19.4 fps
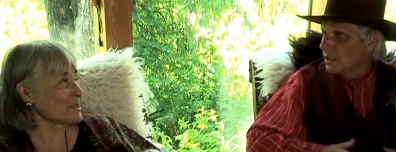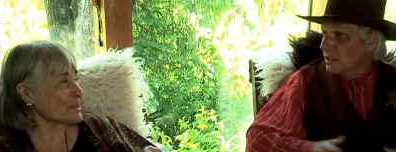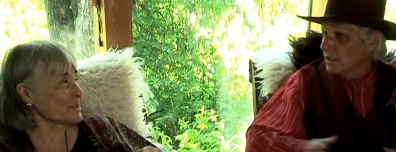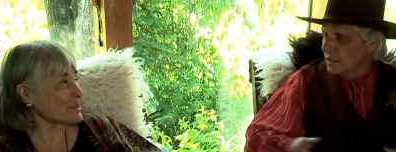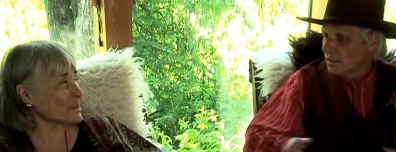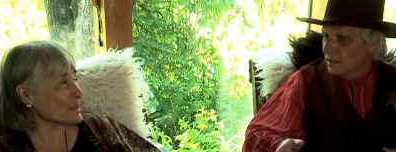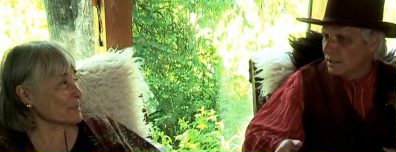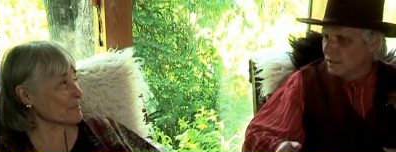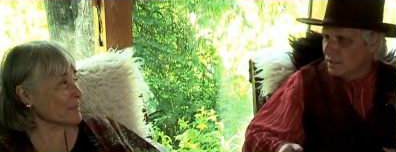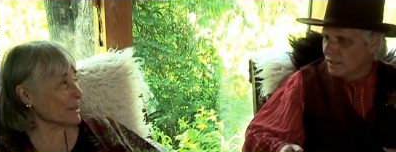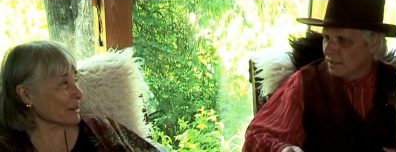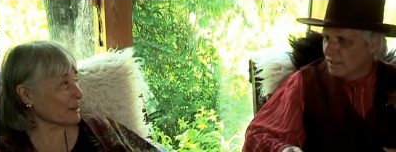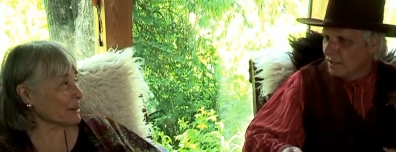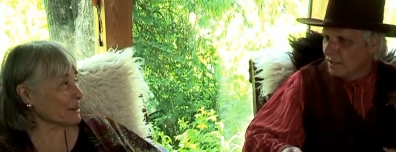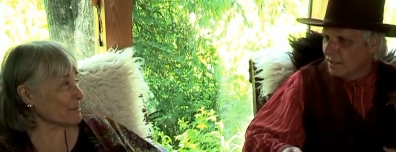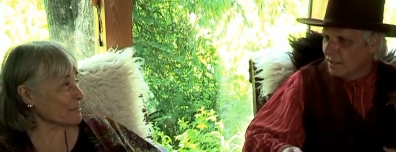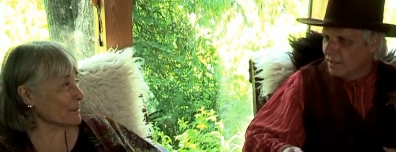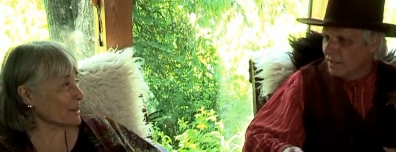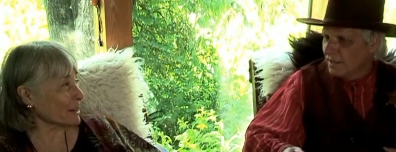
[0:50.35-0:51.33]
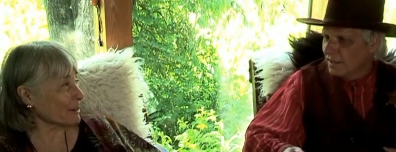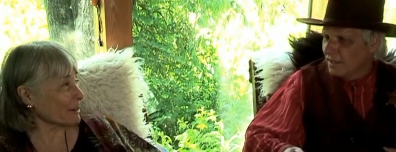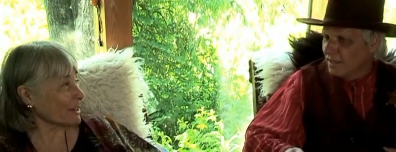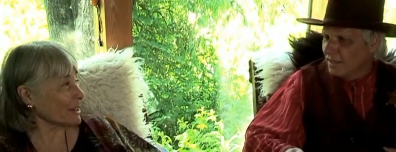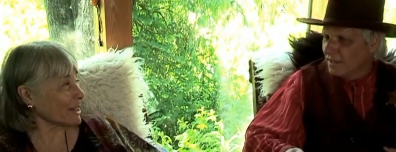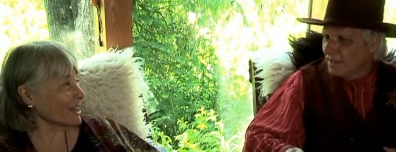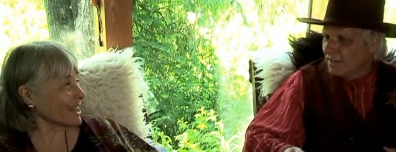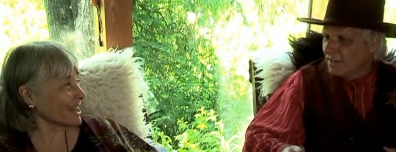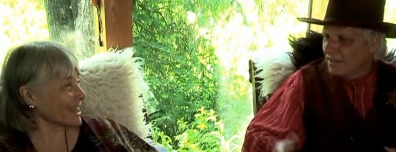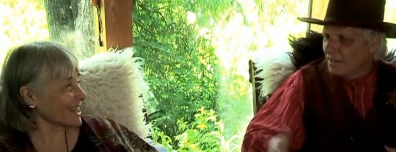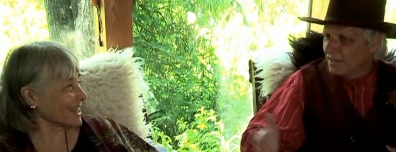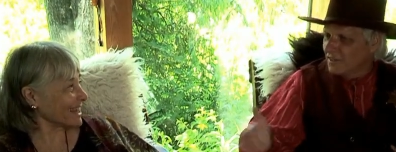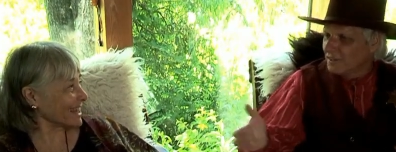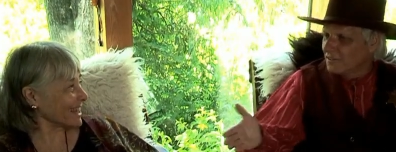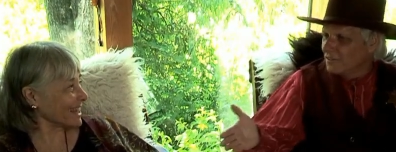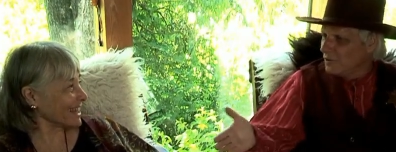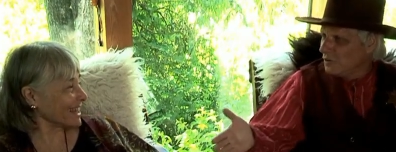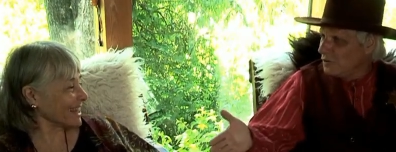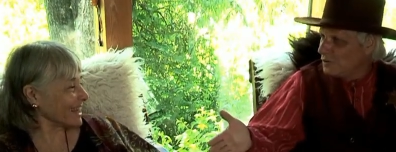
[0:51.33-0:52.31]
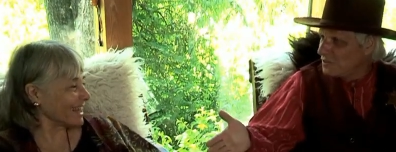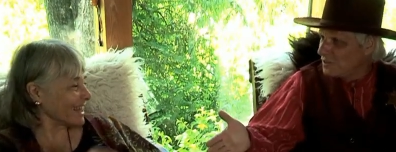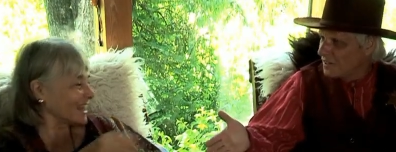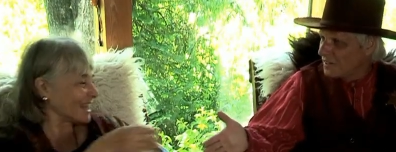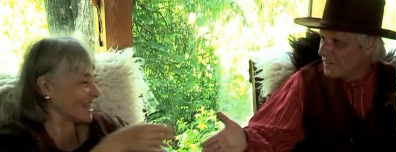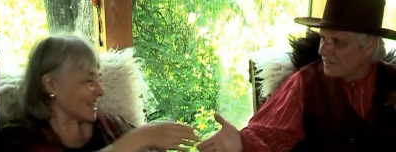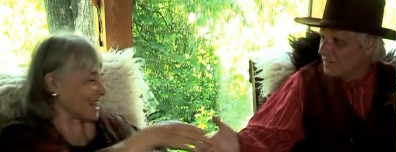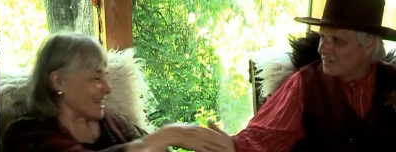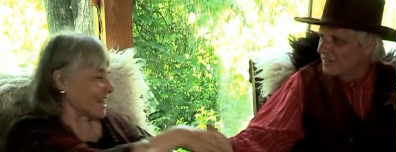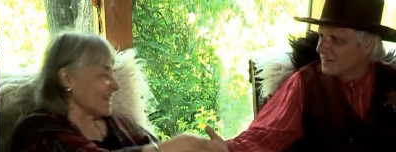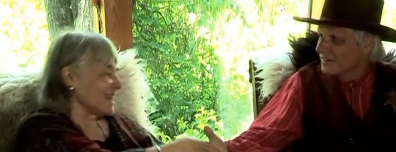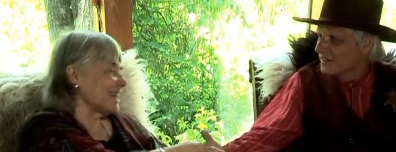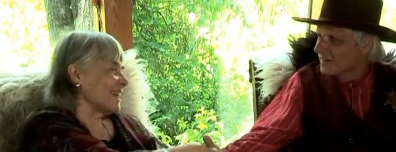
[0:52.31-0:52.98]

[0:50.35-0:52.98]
Speaker 1: Susan Barrett Merrill.
Speaker 2: Susan.